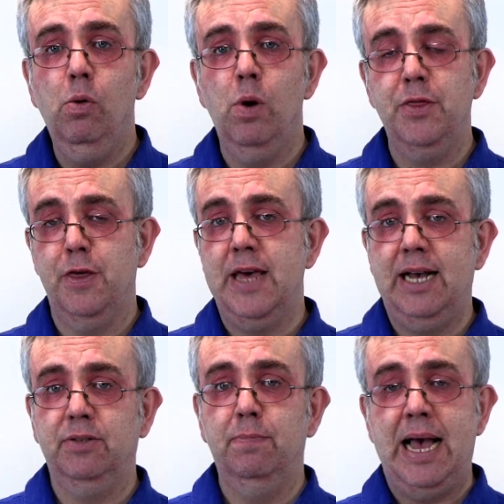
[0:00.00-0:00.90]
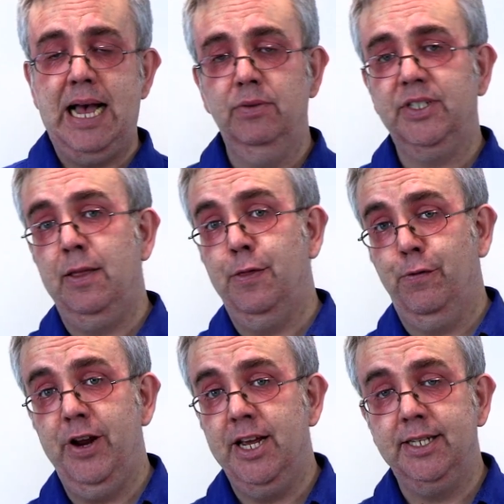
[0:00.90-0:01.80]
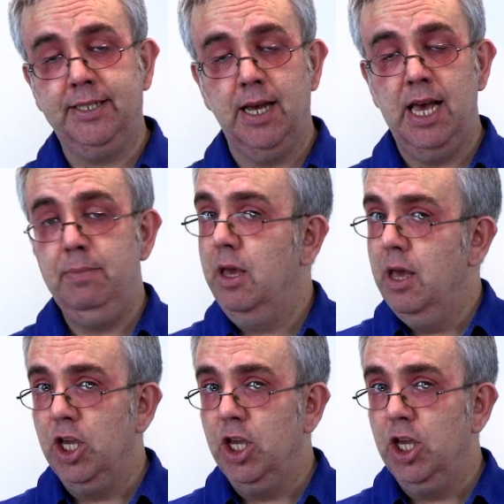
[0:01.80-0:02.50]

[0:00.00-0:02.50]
worth £1,000 in 3 years' time,